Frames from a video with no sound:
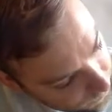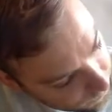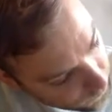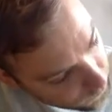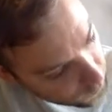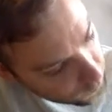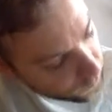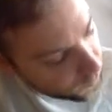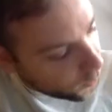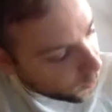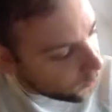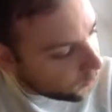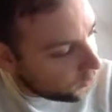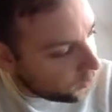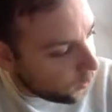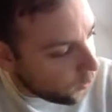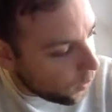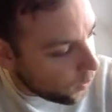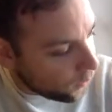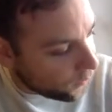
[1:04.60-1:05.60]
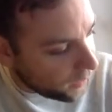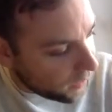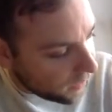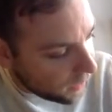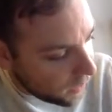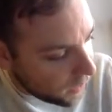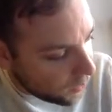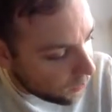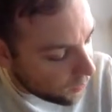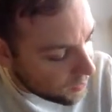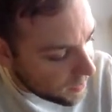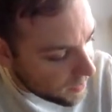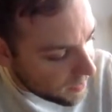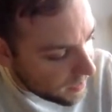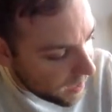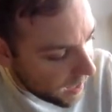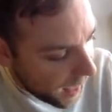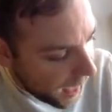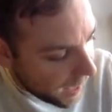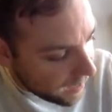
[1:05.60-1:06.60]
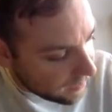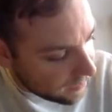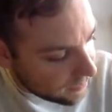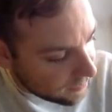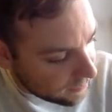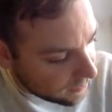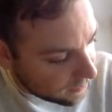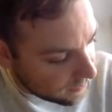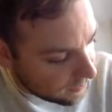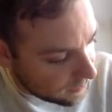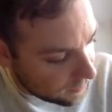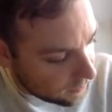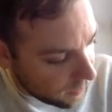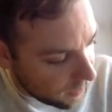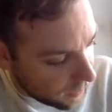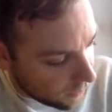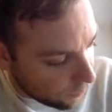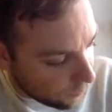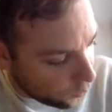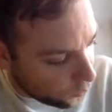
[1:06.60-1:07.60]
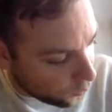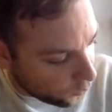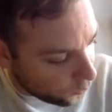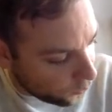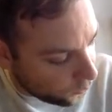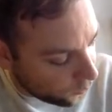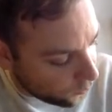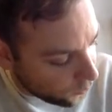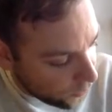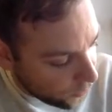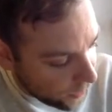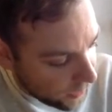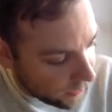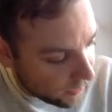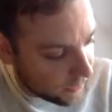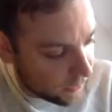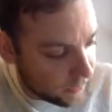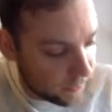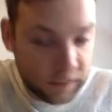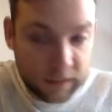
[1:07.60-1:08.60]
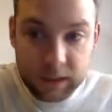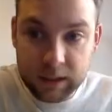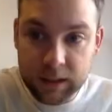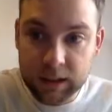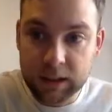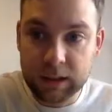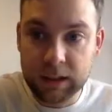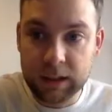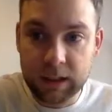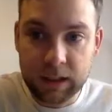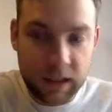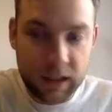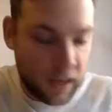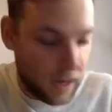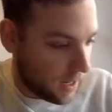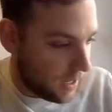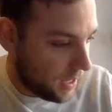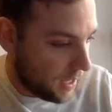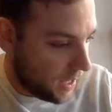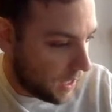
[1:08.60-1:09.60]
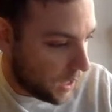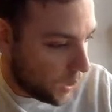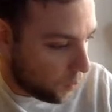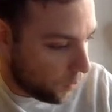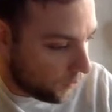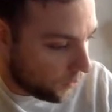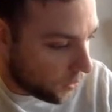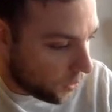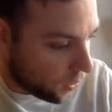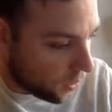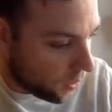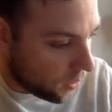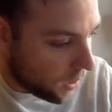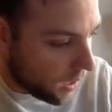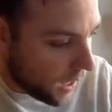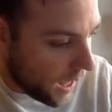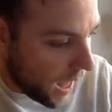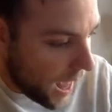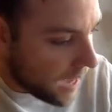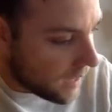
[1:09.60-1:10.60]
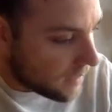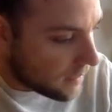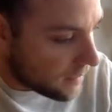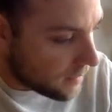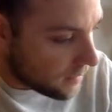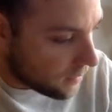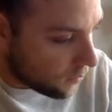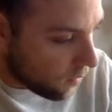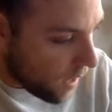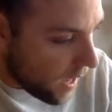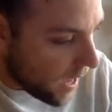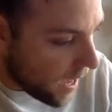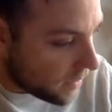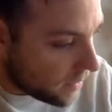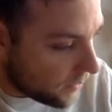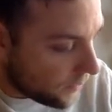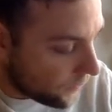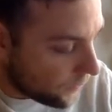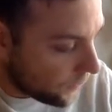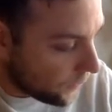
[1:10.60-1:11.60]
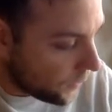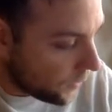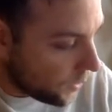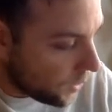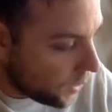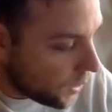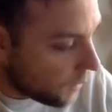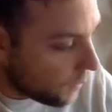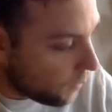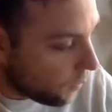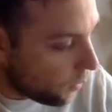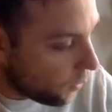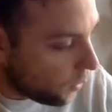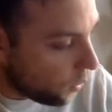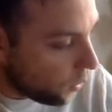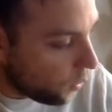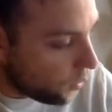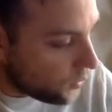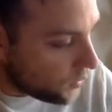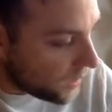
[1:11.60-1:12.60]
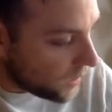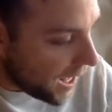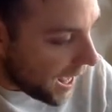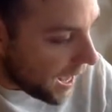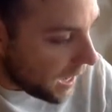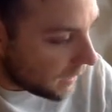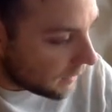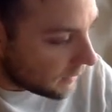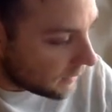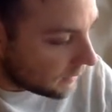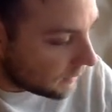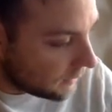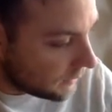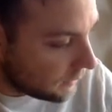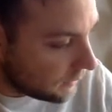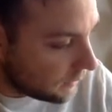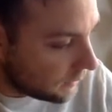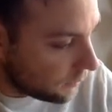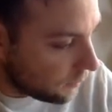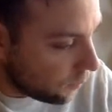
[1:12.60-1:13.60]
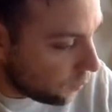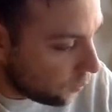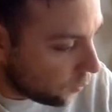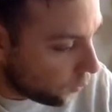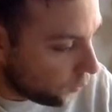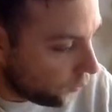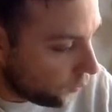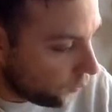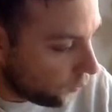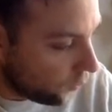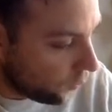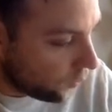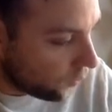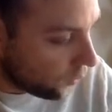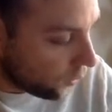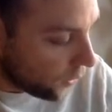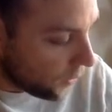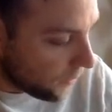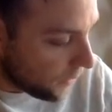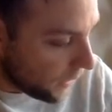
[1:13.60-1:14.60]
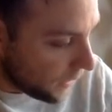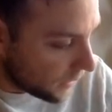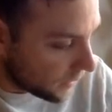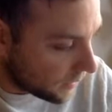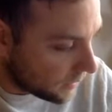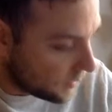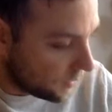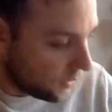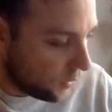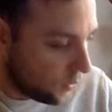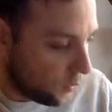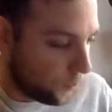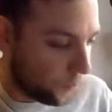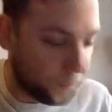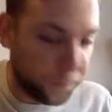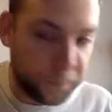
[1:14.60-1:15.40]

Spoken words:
we've got 2 over here, which is x and plus 3. And here we've got x squared plus x minus 2.